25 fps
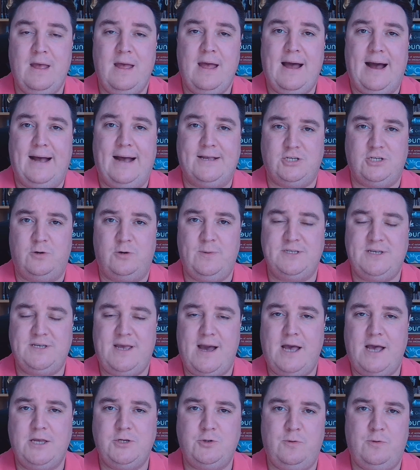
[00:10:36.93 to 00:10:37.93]
As always,
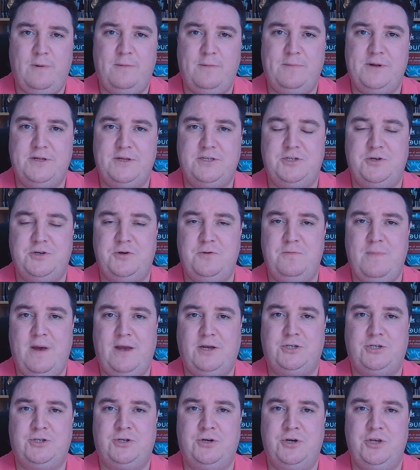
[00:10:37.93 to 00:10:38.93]
guys, remember to make
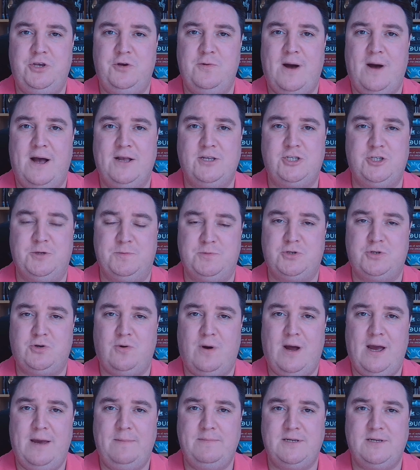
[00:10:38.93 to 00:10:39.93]
sure you are
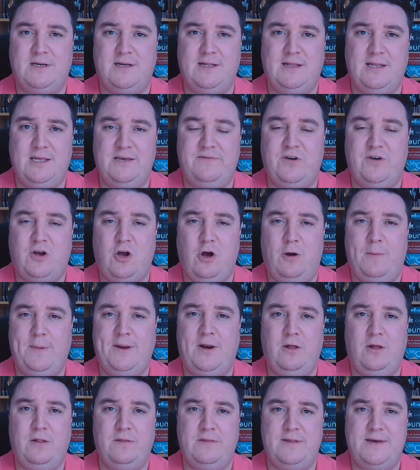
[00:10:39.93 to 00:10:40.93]
subscribed and leave a comment
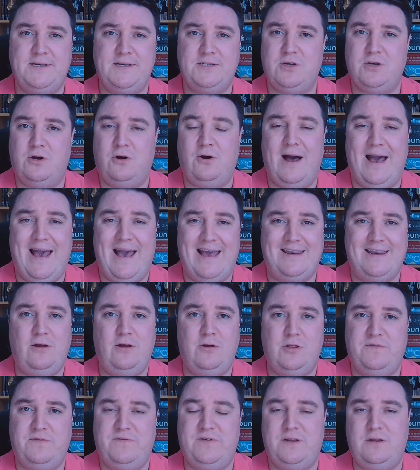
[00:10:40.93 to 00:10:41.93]
on this or any
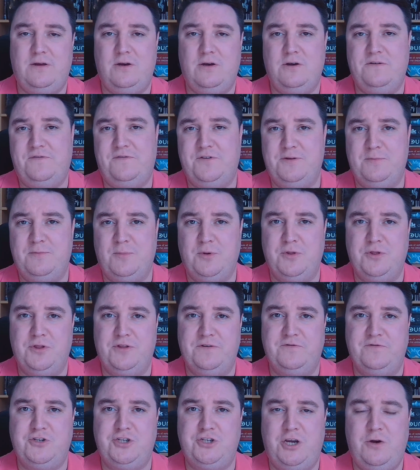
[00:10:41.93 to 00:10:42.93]
other video for the month
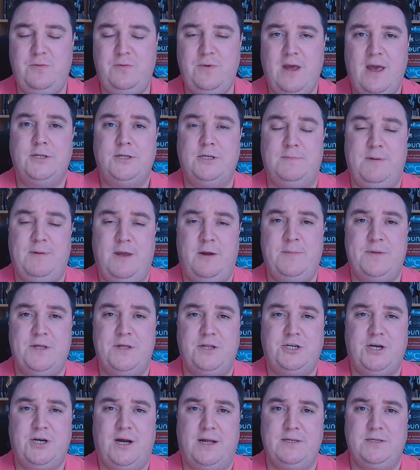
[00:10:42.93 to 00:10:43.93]
of June to be in with a
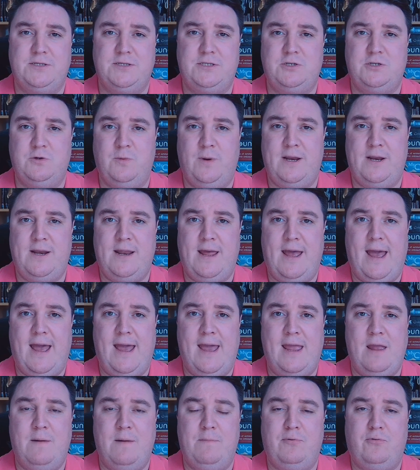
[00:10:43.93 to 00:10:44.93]
chance to win
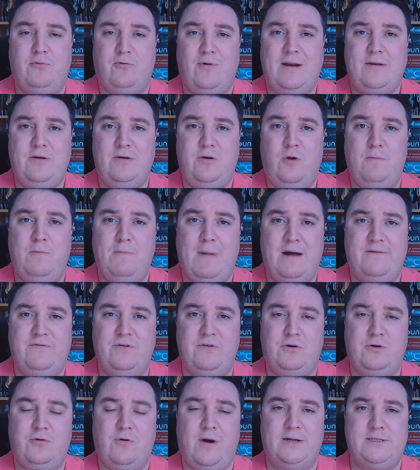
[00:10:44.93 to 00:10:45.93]
a brand new
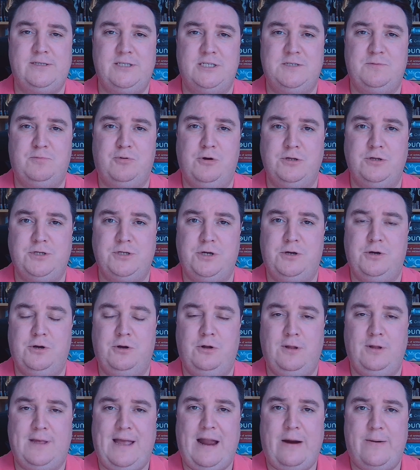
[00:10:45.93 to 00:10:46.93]
Marvel Crisis
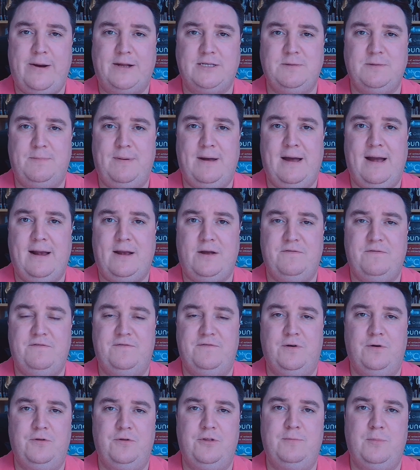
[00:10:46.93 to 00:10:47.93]
Protocol character pack
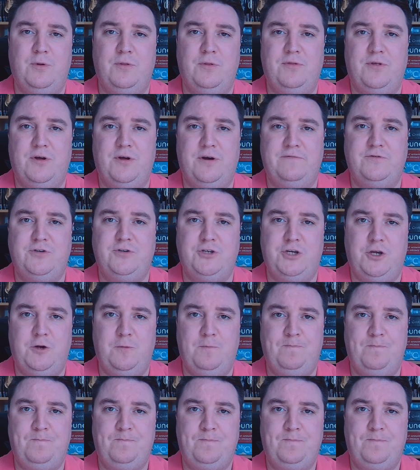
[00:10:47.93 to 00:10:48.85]
for the month of June.